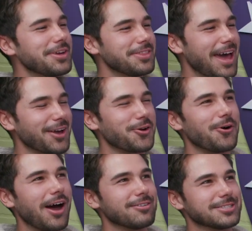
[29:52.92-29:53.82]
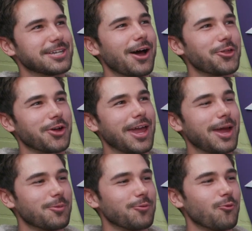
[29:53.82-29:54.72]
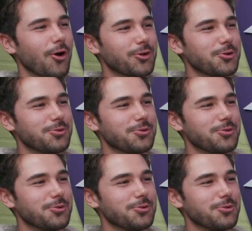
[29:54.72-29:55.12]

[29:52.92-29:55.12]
being that girl having Tyler Cameron run